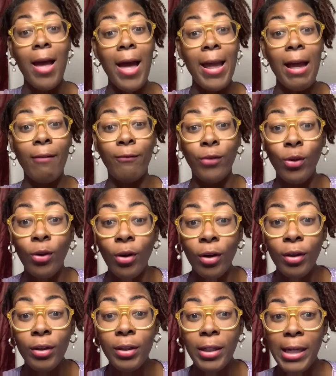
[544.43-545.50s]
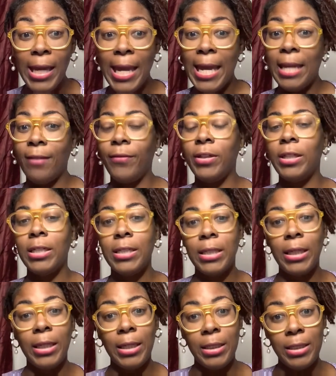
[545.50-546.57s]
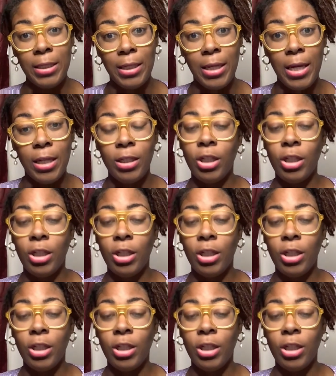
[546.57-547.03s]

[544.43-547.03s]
hey, I'm full. And if it doesn't get to that,